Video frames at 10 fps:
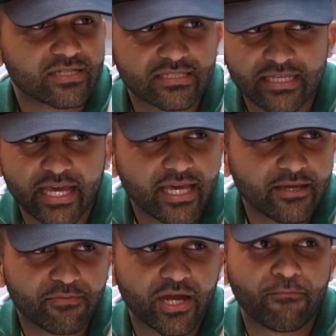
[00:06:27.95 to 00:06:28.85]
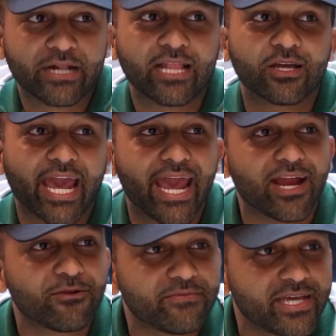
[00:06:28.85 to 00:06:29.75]
to say, bro, but I look
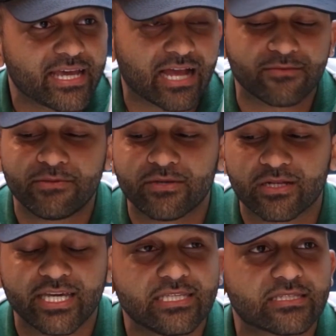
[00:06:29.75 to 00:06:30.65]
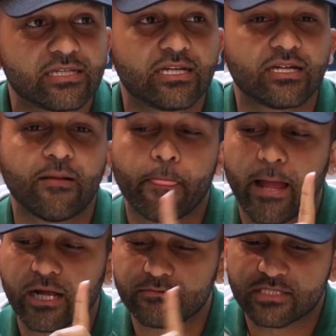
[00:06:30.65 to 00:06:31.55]
Arabic. I could be Middle Eastern.
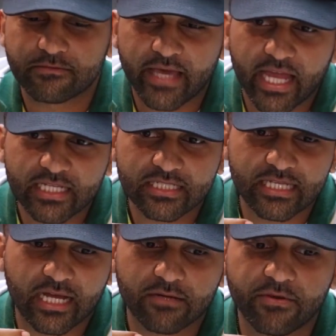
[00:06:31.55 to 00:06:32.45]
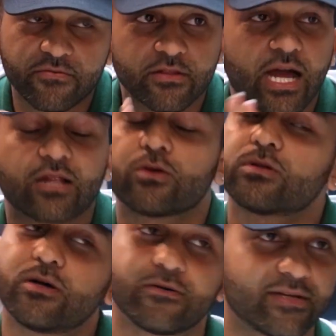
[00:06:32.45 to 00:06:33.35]
I could be Spanish. I could be I don't
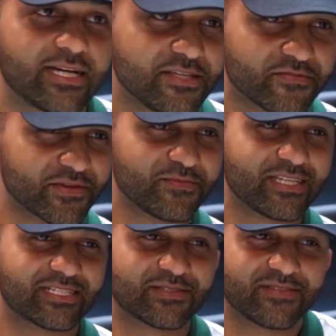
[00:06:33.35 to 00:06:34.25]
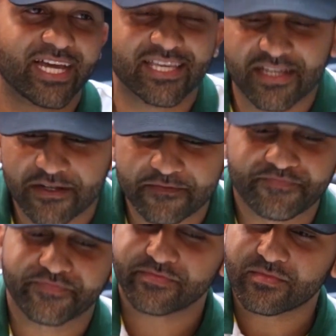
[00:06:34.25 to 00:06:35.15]
know, bro. You feel me? I just like, yo,
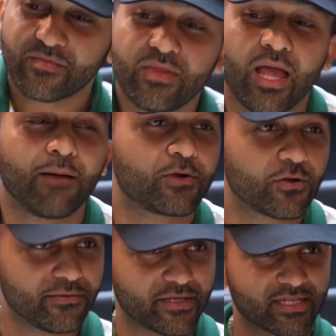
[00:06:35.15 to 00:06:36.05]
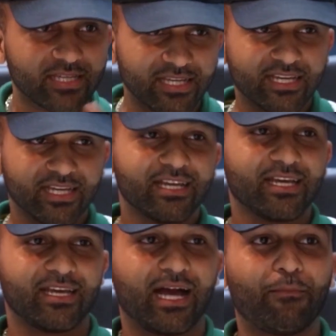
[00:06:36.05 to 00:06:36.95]
I'm Caribbean.
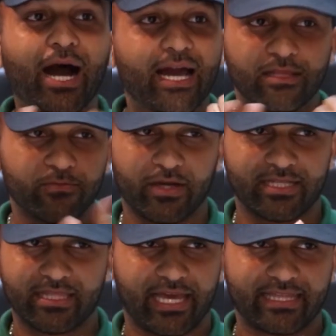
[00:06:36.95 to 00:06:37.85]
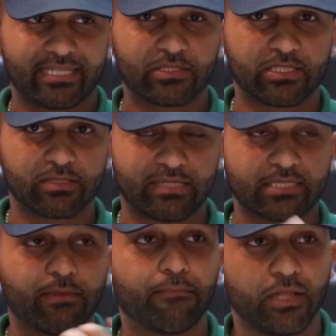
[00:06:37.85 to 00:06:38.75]
I'm an island boy. Like
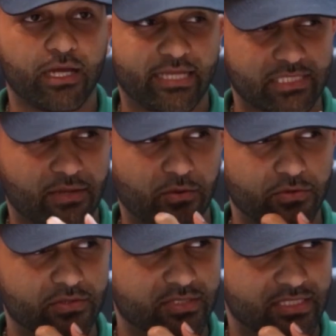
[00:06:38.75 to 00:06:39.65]
that's my blood. That's my roots.